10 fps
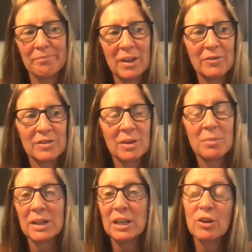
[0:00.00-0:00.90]
If
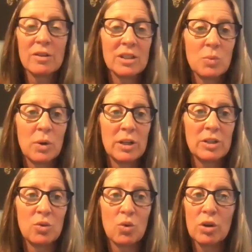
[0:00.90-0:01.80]
somebody hearing this wanted
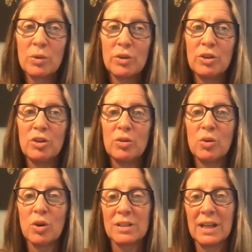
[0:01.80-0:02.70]
to work with you
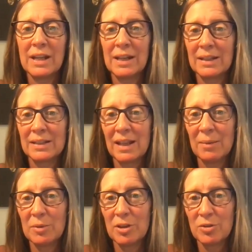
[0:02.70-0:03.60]
or take a next step
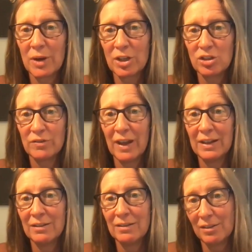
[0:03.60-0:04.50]
in the direction of
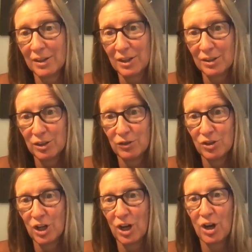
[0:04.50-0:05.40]
any of the things that you've
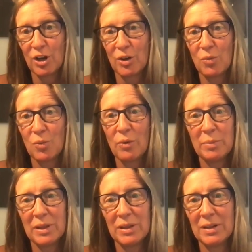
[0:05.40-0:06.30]
shared, what would
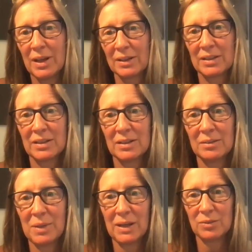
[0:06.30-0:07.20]
be the next
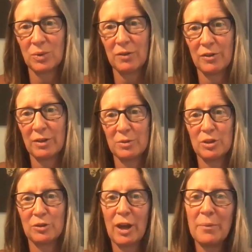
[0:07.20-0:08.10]
best way for them to do
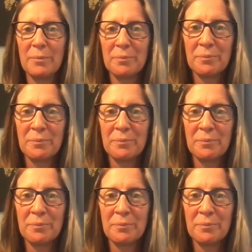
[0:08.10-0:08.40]
that?